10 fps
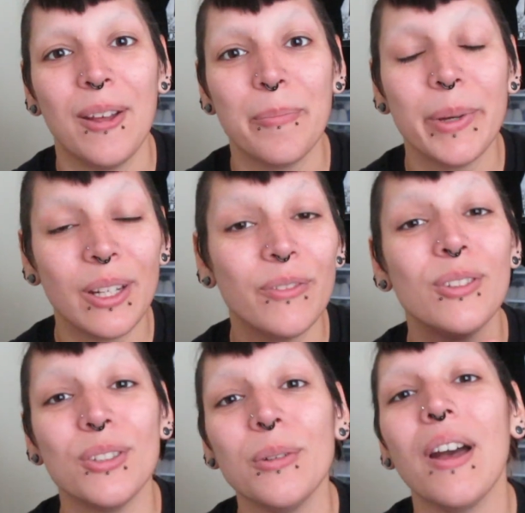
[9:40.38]
but if you
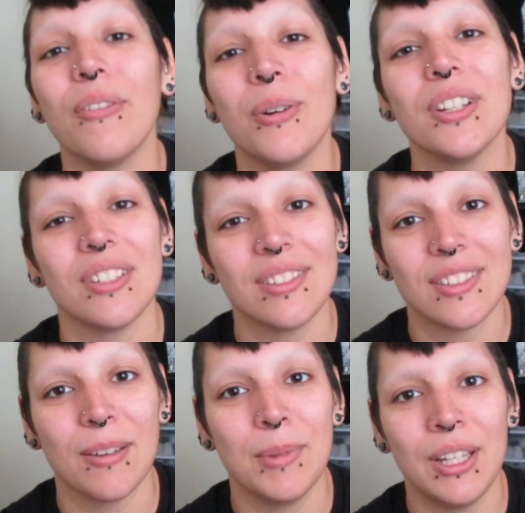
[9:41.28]
do have questions,
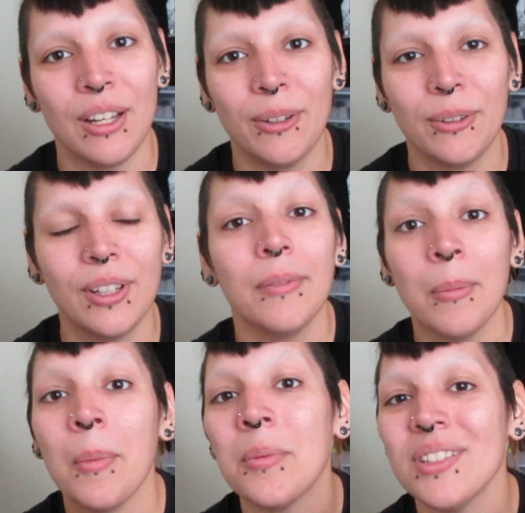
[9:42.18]
let me know.
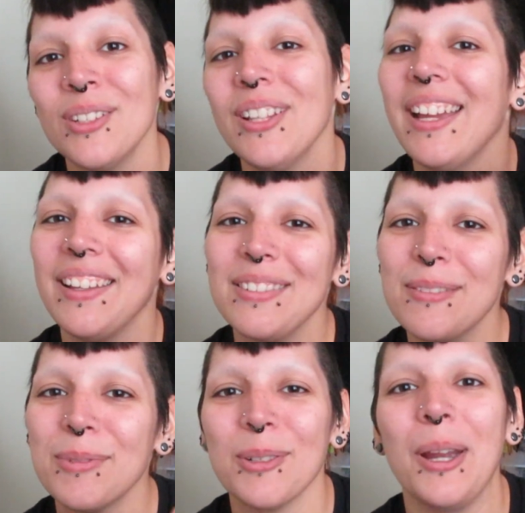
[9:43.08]
Remember to like and
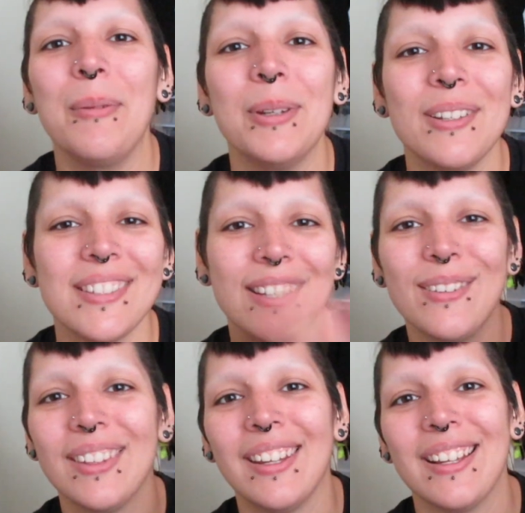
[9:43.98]
subscribe, and I'll see you
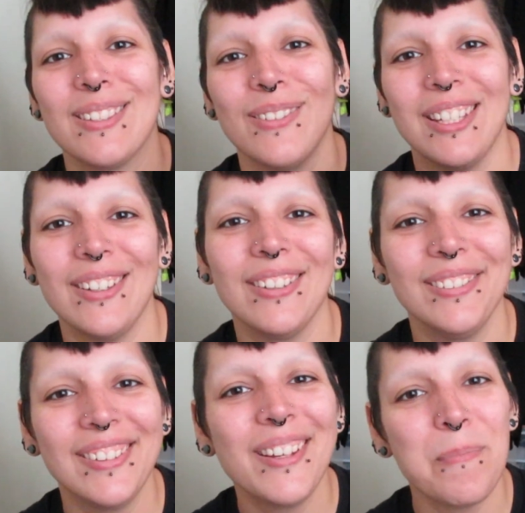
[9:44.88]
in the next video.
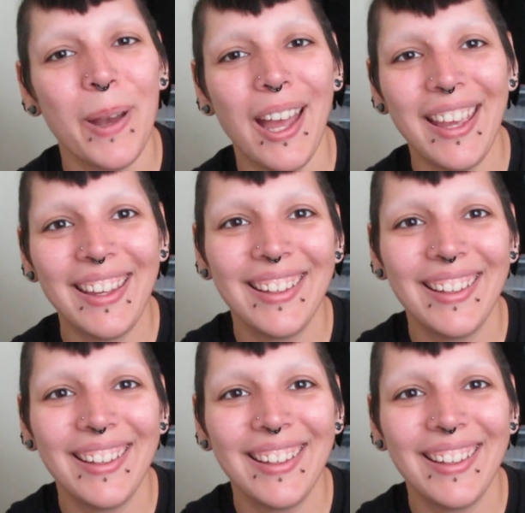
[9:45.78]
Bye.